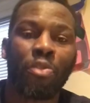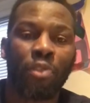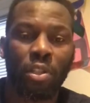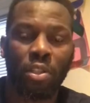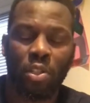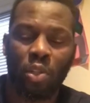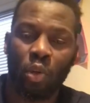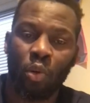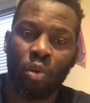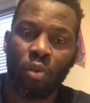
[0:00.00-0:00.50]
the
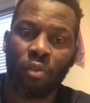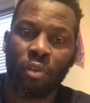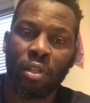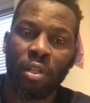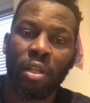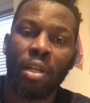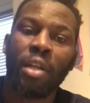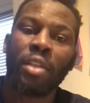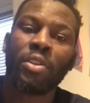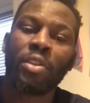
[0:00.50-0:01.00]
Torah,
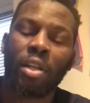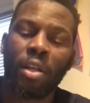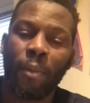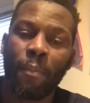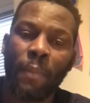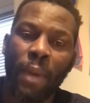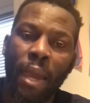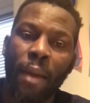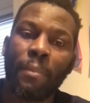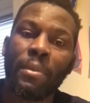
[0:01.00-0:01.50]
the
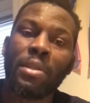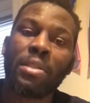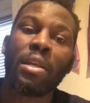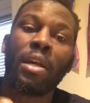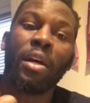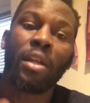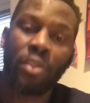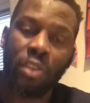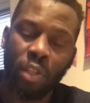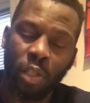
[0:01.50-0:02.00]
commandments,
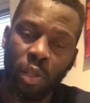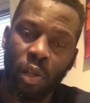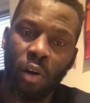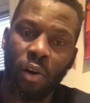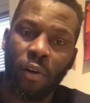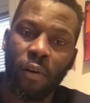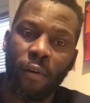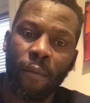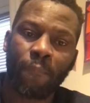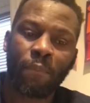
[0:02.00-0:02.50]
the
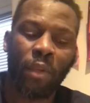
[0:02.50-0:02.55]
law.